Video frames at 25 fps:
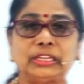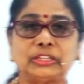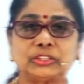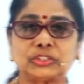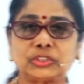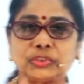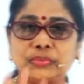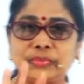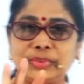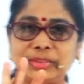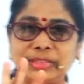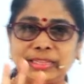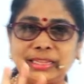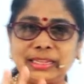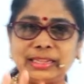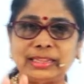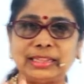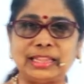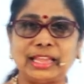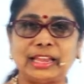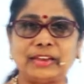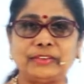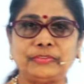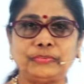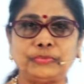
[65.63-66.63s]
So within
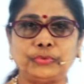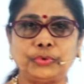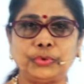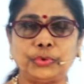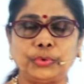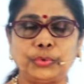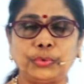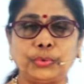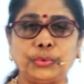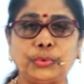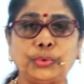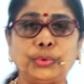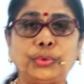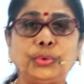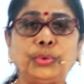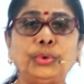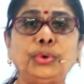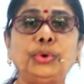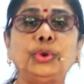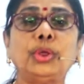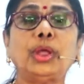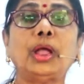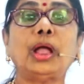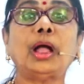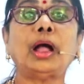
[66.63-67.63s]
that 4,
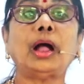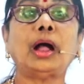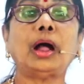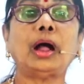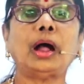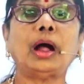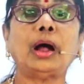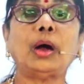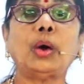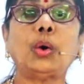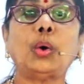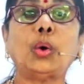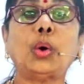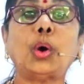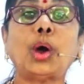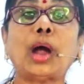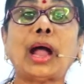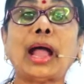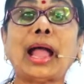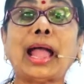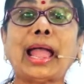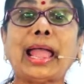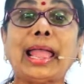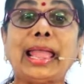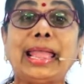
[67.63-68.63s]

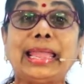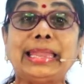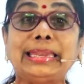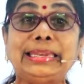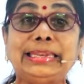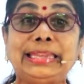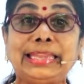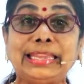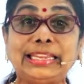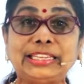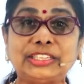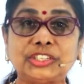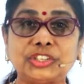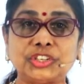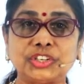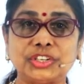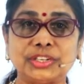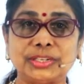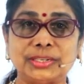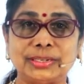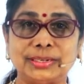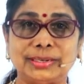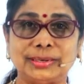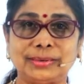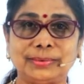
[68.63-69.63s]

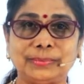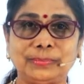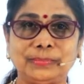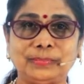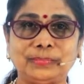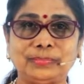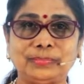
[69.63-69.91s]
addition.